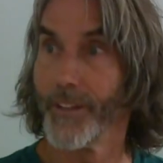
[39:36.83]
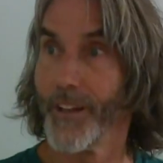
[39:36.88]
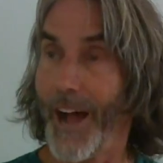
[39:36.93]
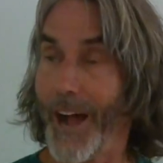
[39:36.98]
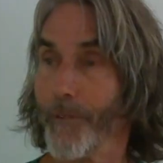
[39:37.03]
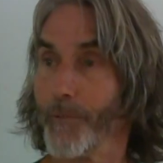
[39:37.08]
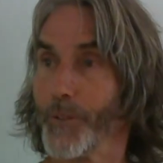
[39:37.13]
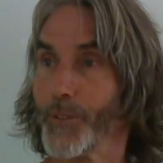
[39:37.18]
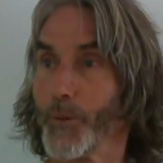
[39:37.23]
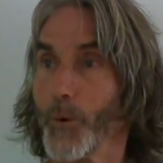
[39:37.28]

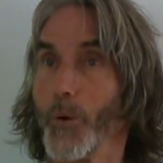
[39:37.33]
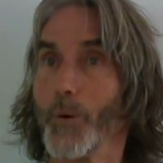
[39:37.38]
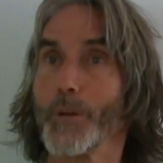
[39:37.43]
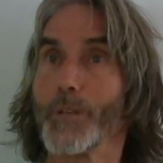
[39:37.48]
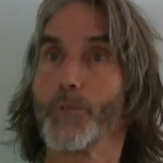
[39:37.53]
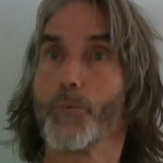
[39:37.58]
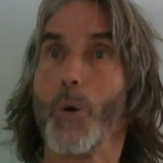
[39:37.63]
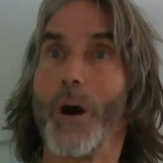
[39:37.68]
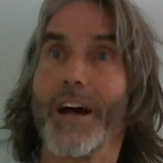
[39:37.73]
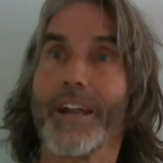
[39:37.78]
I was
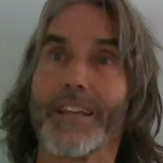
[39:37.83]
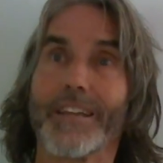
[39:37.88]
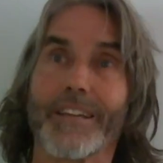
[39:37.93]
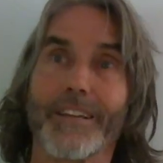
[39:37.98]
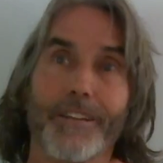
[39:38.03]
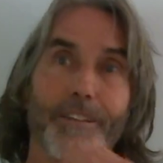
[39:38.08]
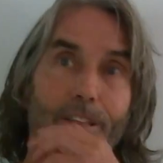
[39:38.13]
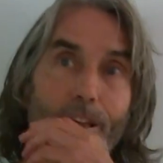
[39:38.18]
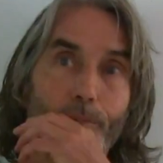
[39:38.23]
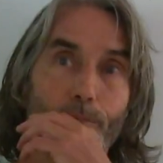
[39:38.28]
always wanting
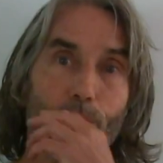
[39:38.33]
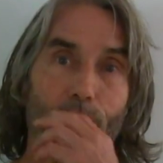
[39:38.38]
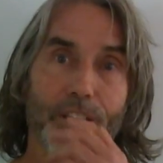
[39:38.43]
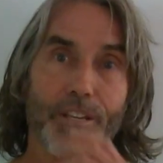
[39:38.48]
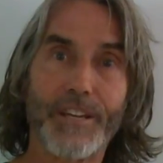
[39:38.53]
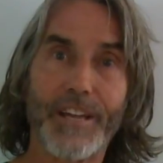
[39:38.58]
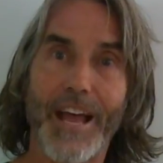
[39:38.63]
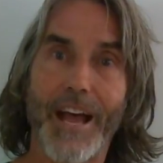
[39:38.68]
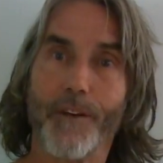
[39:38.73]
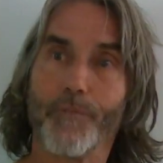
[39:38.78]
it if we
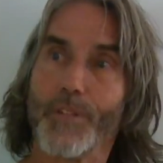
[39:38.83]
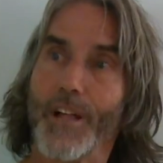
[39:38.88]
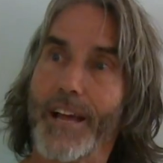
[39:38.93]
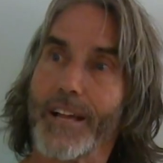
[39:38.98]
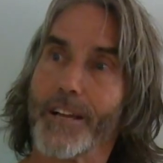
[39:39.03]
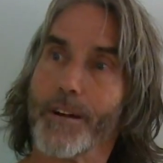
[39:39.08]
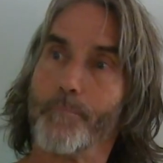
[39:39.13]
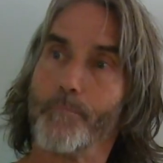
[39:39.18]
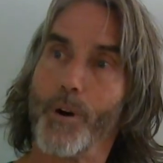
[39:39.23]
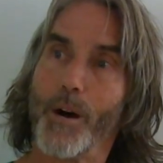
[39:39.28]
could have
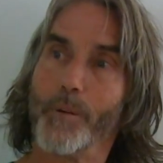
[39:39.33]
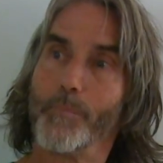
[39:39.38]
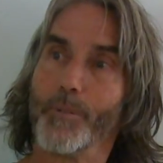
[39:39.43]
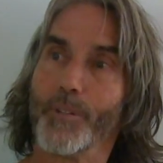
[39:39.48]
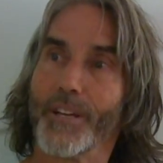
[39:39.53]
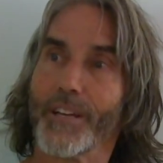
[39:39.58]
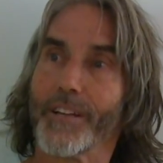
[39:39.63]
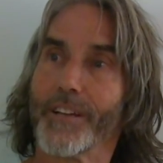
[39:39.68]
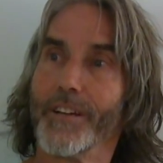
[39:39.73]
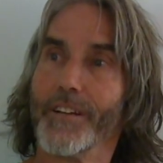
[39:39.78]
like a
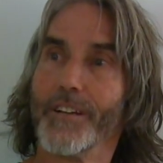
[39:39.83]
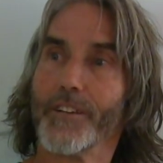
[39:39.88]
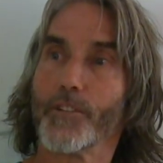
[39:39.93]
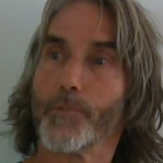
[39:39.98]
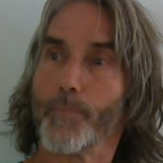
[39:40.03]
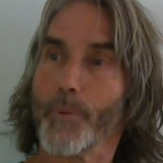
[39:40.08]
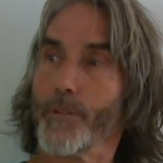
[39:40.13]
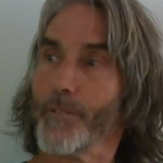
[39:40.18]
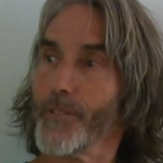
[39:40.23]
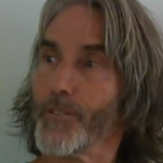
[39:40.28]
public
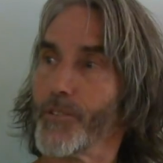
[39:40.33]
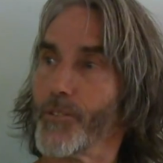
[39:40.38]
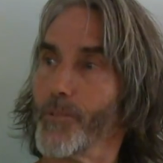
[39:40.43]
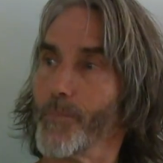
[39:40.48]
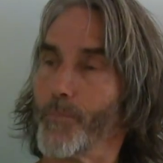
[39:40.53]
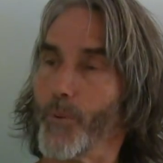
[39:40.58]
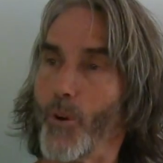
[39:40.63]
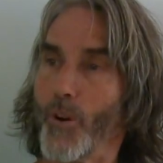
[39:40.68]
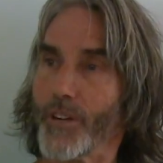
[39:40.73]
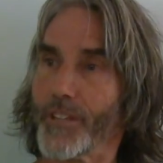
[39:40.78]

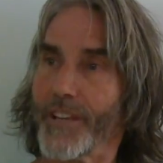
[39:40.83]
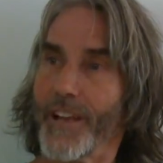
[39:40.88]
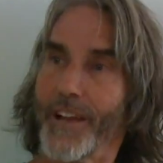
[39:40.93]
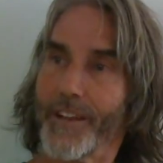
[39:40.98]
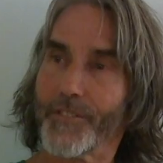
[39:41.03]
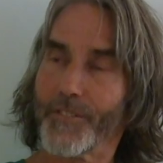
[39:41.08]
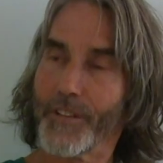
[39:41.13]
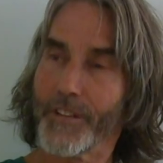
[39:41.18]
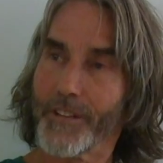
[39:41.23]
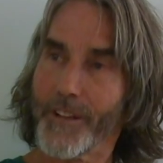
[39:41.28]
spiritual
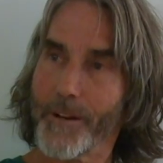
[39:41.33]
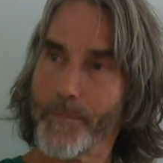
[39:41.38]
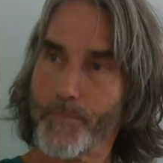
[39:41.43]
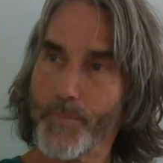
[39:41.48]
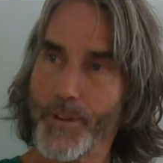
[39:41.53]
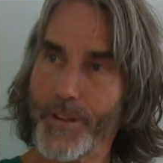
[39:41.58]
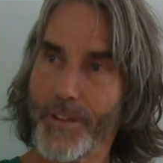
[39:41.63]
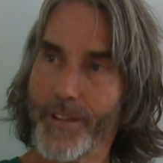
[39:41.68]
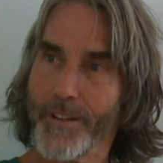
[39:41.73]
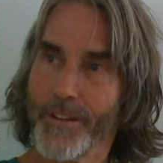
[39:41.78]
broadcasting
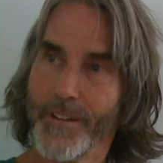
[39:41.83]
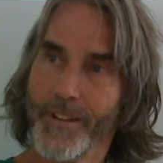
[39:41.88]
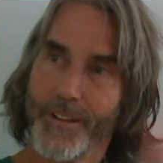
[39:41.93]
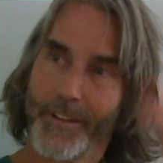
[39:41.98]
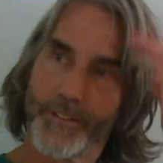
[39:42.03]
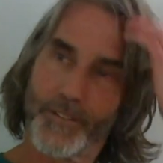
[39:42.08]
company